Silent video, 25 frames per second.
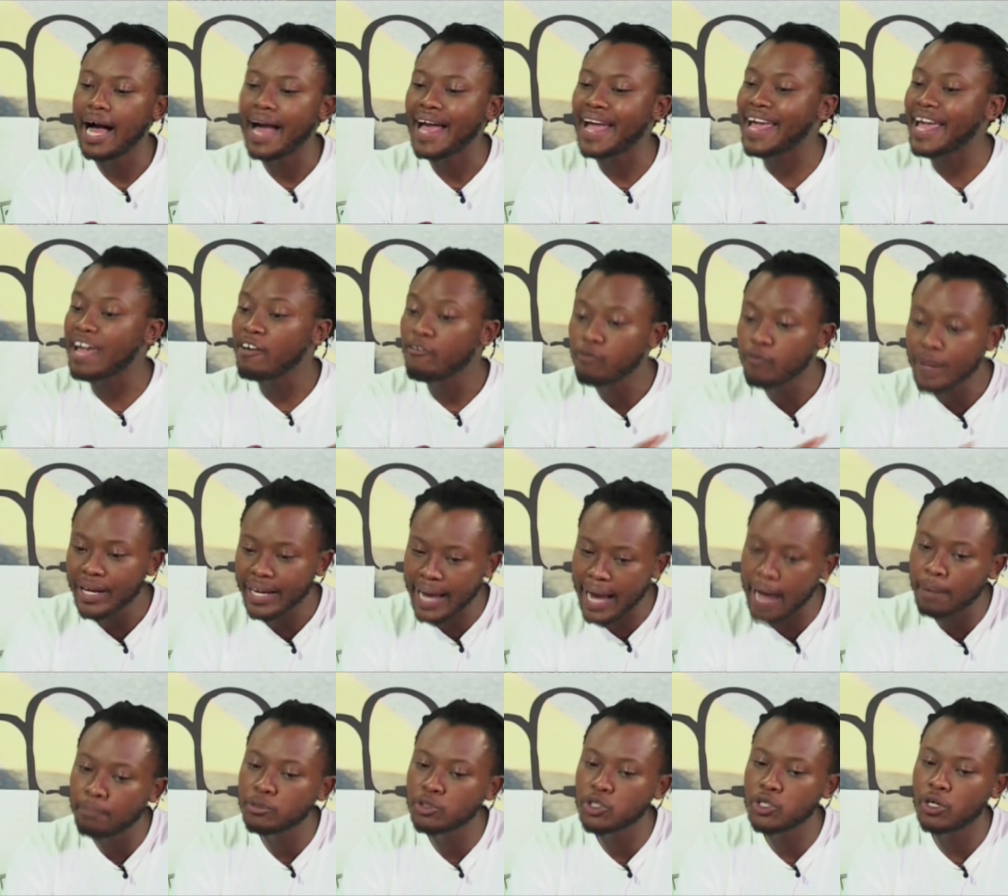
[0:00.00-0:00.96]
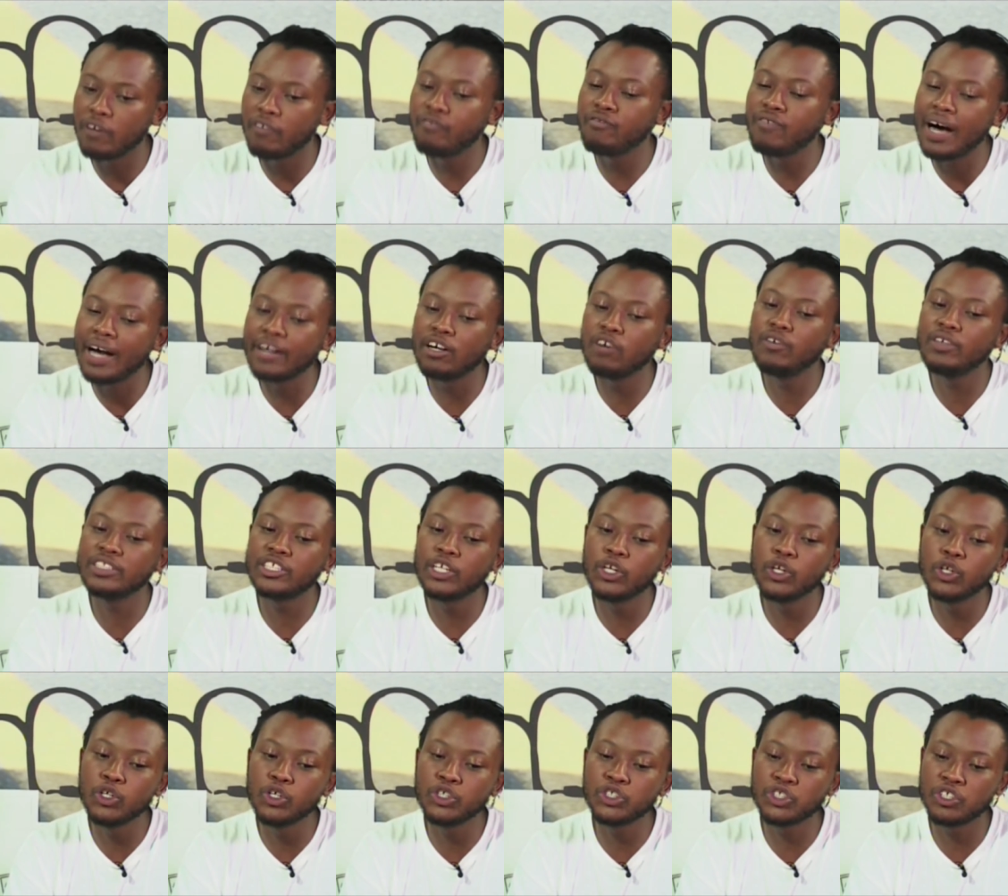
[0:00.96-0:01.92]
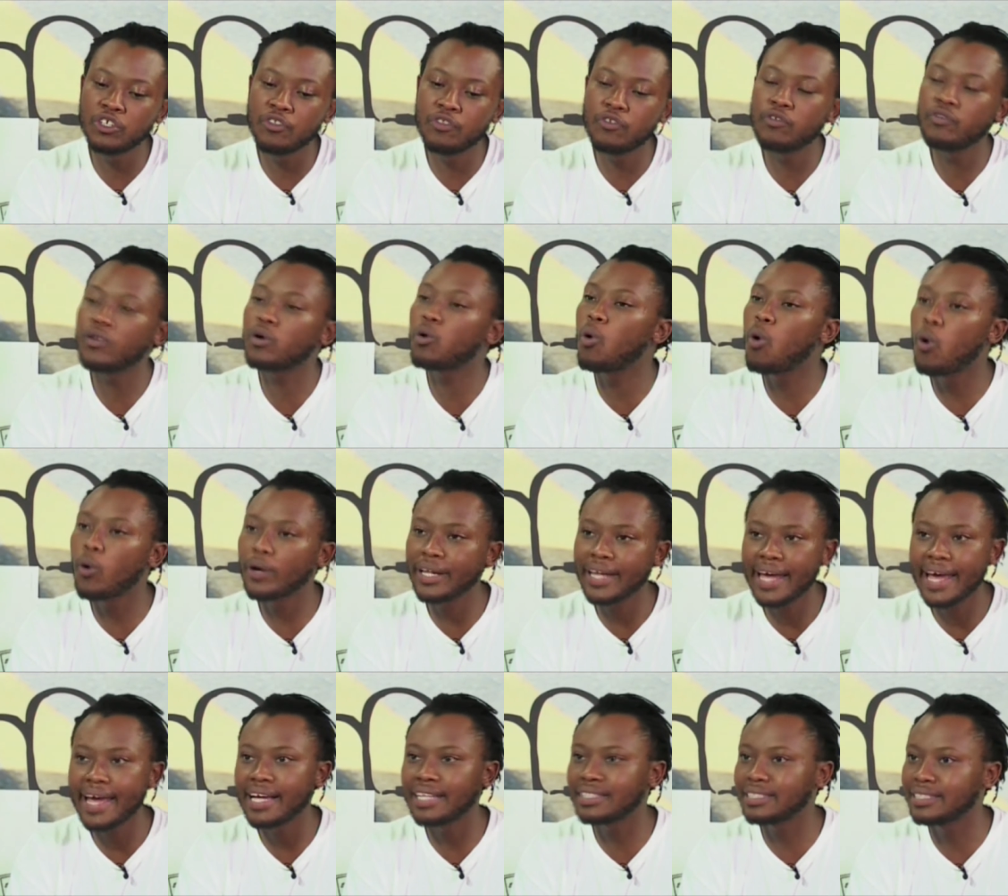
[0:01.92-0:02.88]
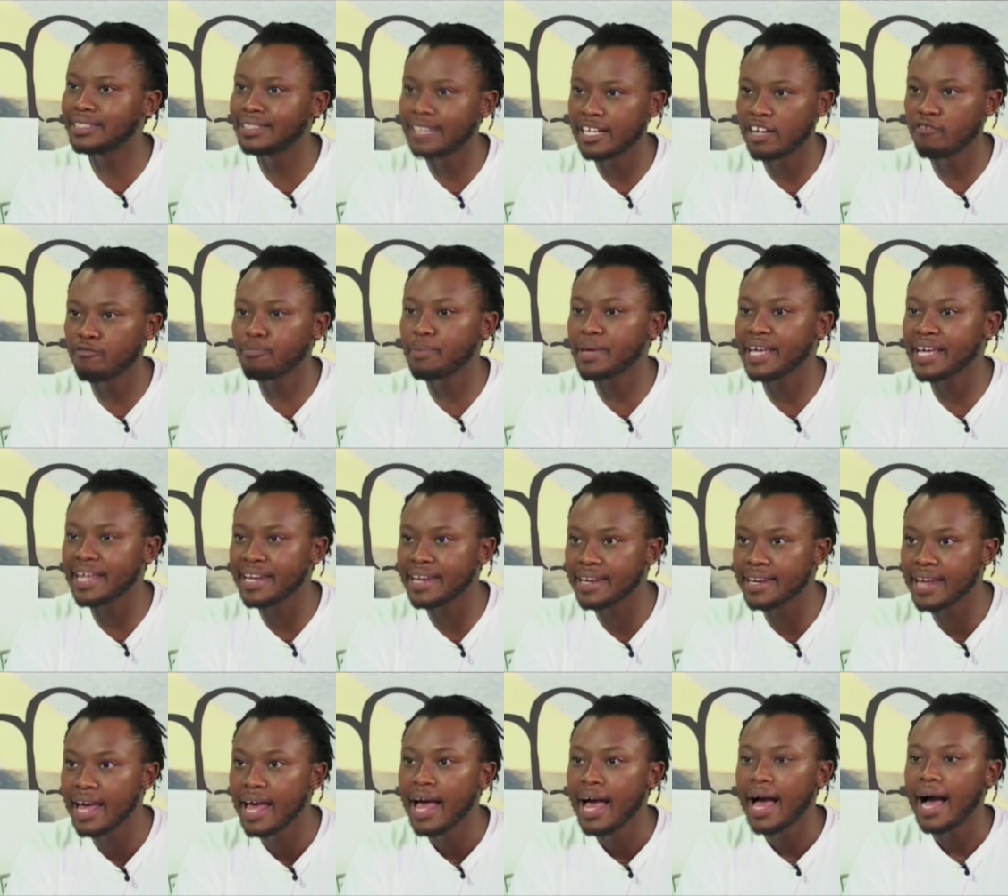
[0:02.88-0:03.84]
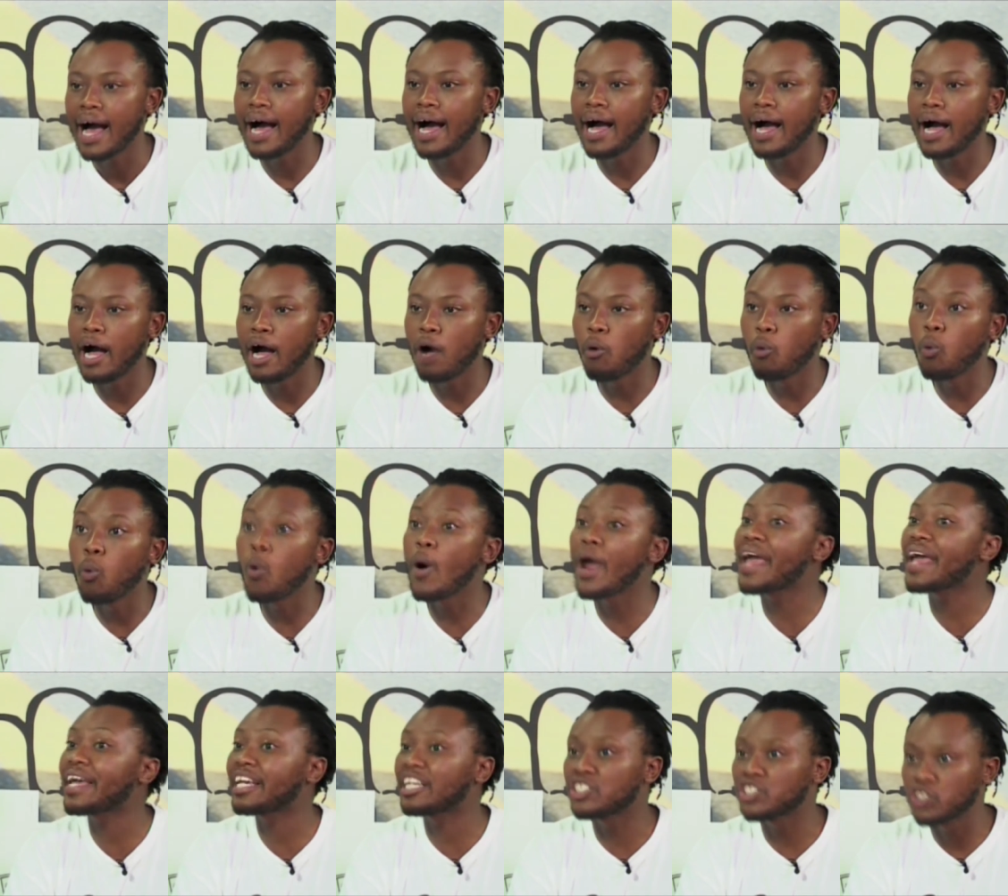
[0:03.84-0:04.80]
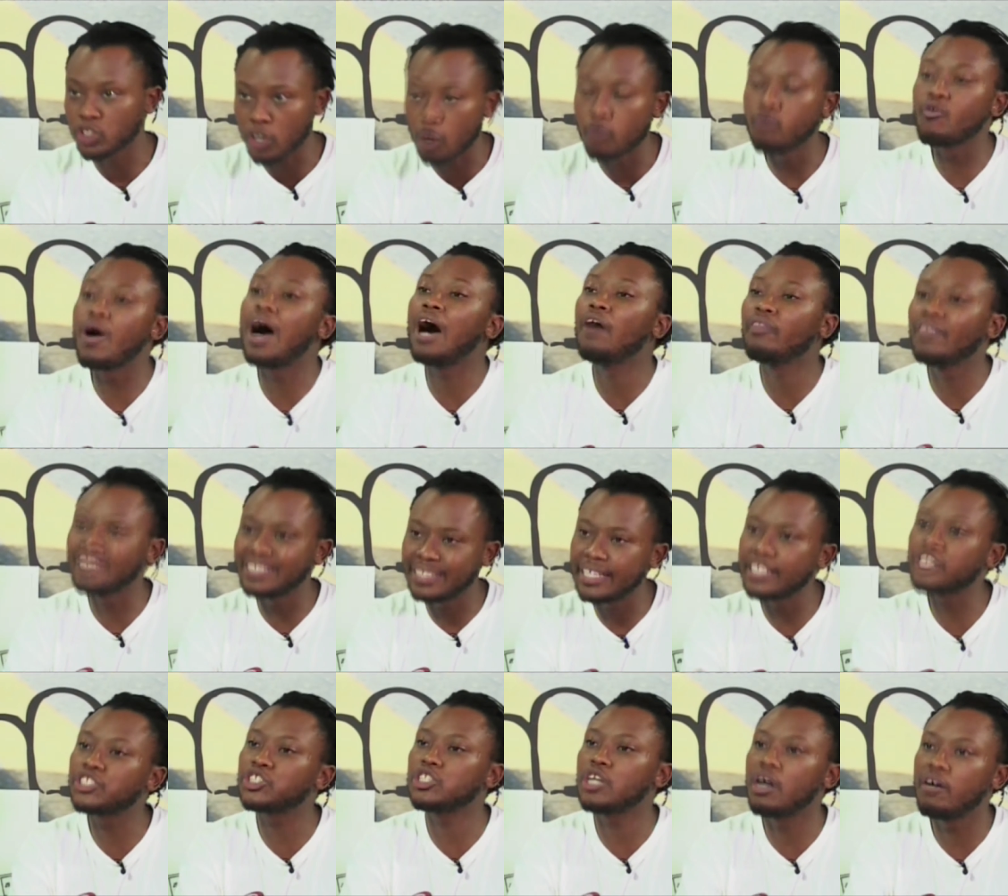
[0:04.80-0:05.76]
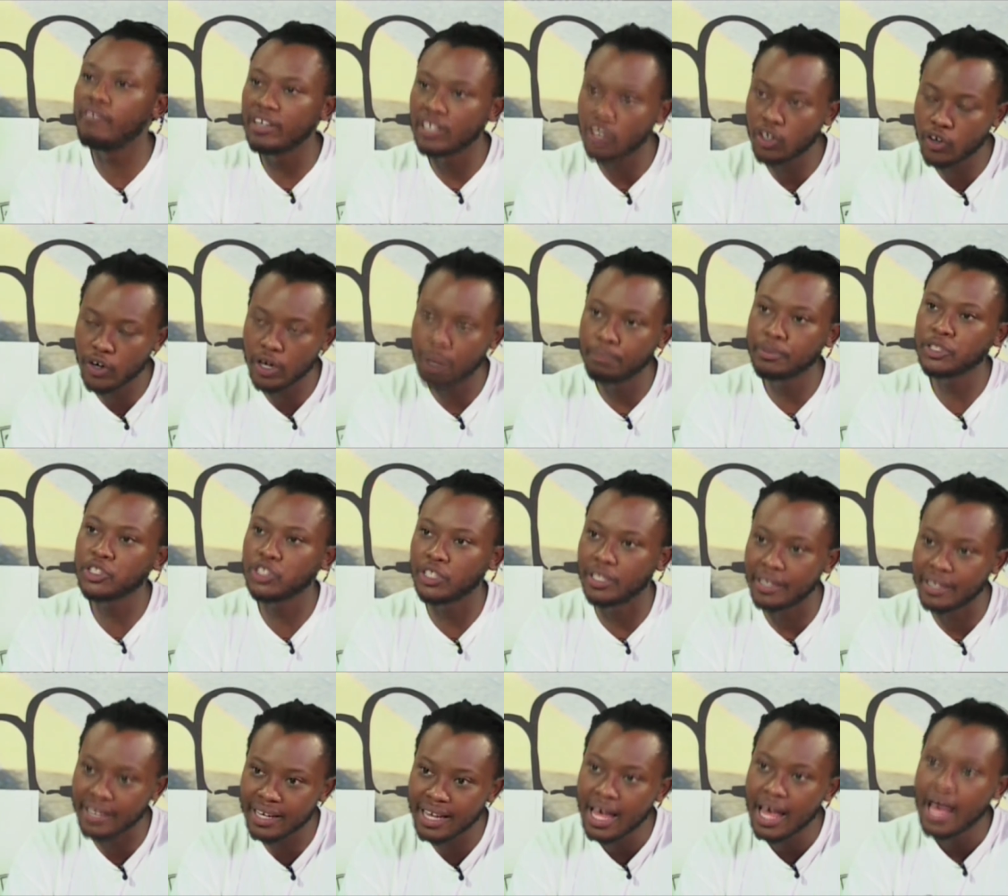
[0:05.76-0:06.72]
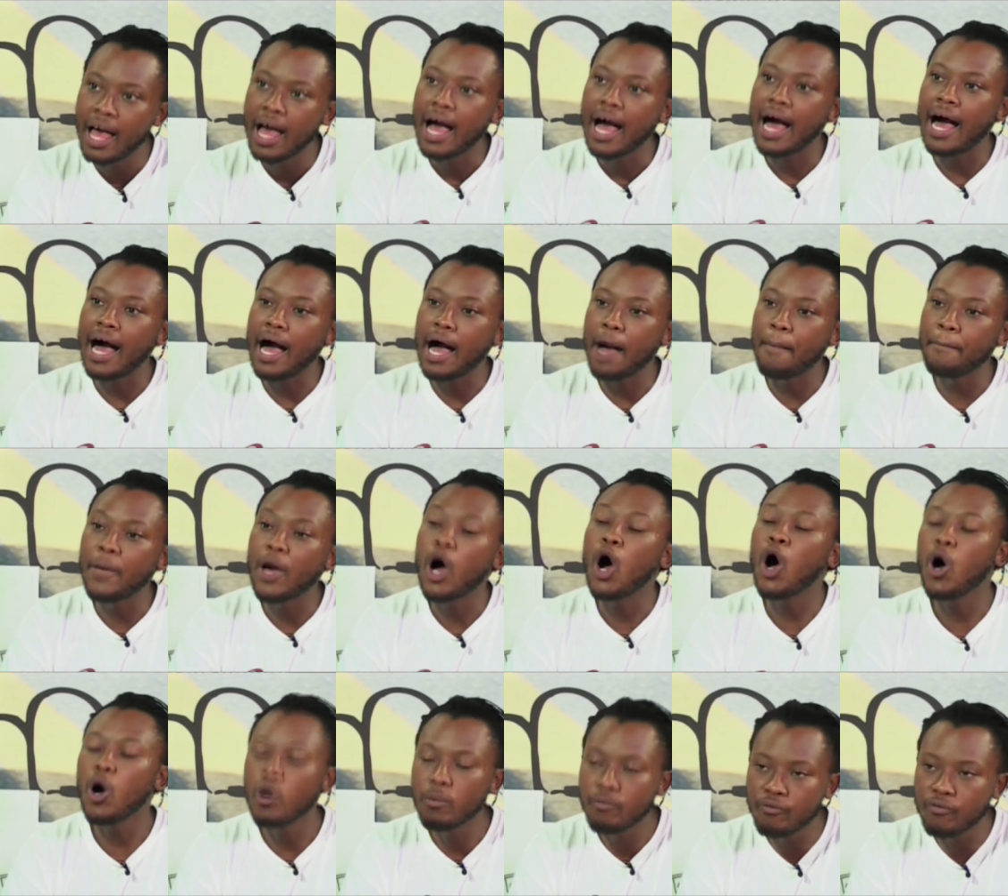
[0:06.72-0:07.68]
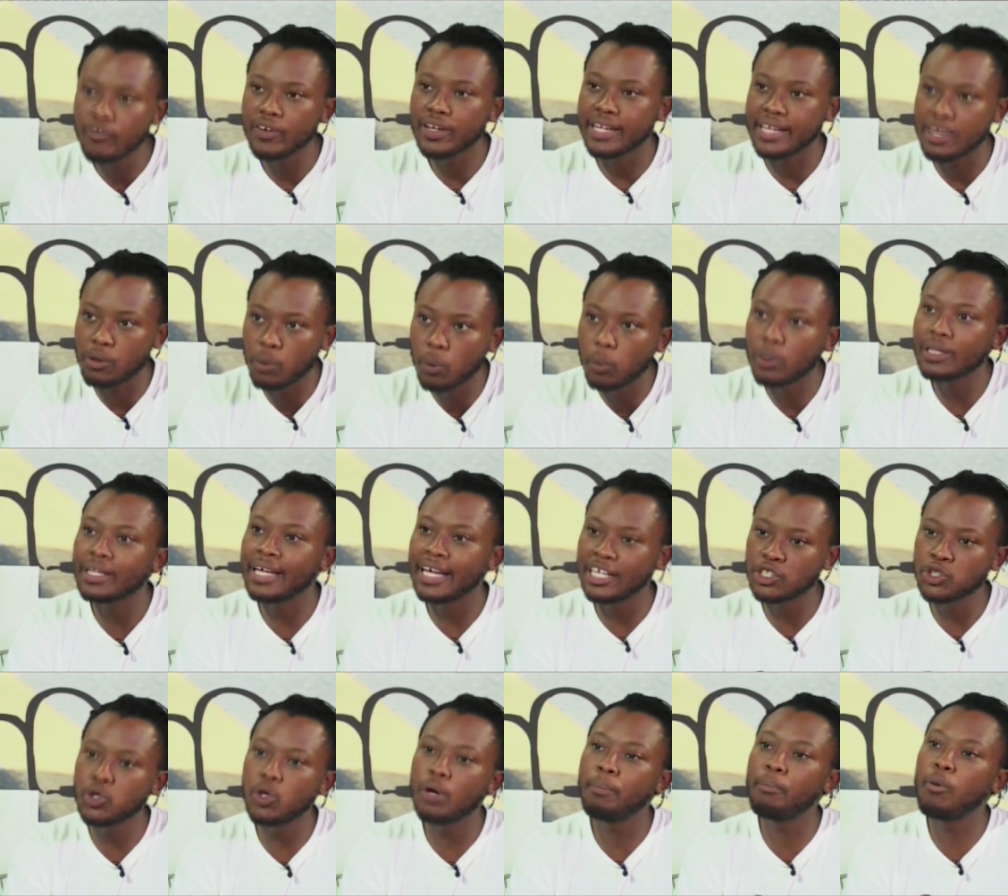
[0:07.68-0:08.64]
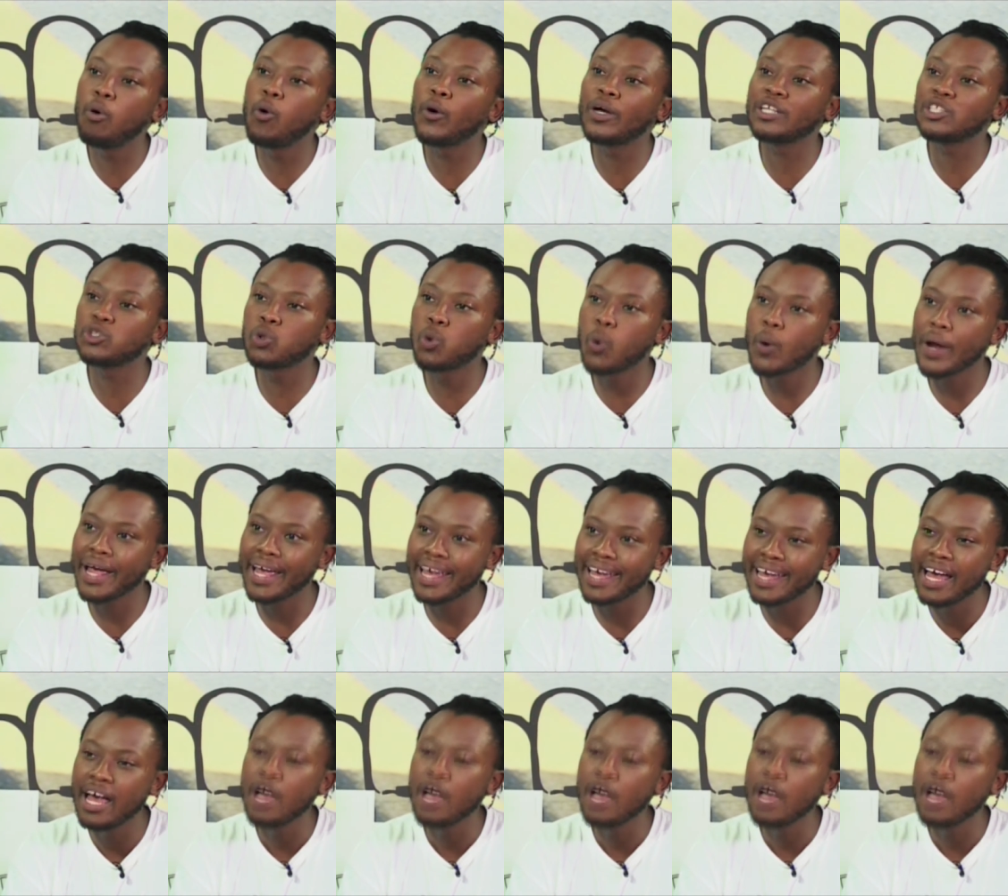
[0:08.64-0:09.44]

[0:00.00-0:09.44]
if we come to a final resolution through the court cases that have been waged around this issue of encryption, hopefully we'll get to a point where